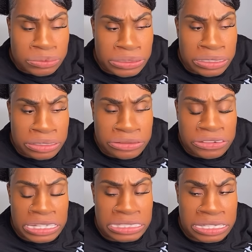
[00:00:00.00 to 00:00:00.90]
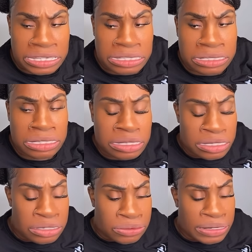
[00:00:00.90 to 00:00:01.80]
Well, if I take
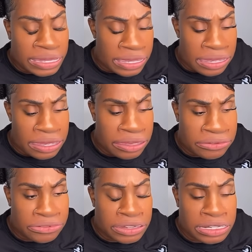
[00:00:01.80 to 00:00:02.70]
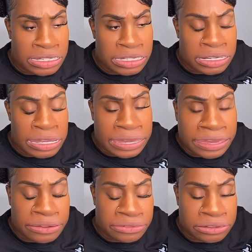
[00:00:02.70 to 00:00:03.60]
what I have and then I
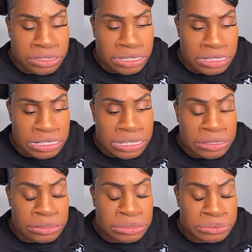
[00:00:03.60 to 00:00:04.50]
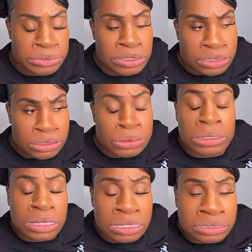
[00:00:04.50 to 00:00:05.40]
have that, um,
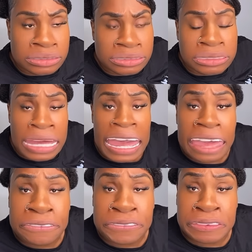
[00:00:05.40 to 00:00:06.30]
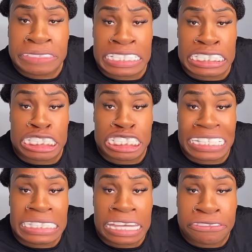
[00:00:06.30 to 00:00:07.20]
well, I have fifteen
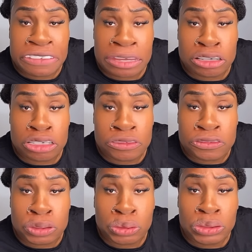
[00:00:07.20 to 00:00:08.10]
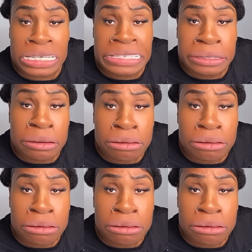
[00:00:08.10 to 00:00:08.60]
cents I found on the floor.